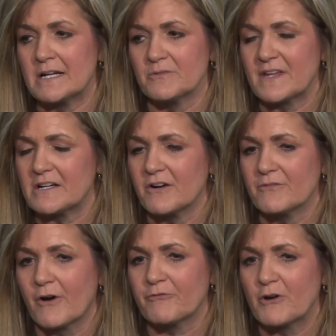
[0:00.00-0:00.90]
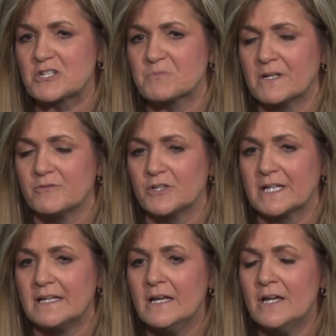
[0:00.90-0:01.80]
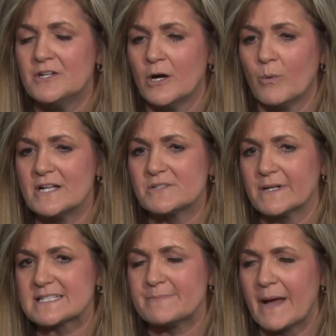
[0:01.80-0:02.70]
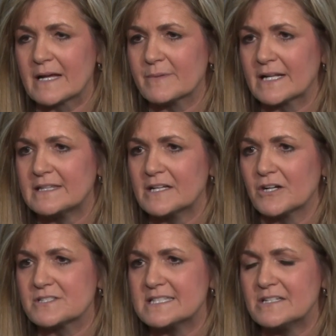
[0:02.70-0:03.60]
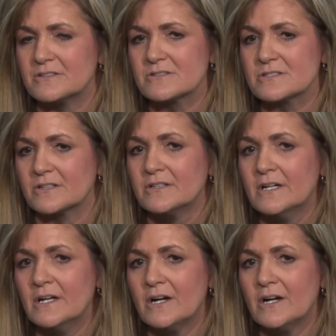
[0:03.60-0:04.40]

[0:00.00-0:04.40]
I don't think our, our freshmen really know what to expect, but I think our seniors are,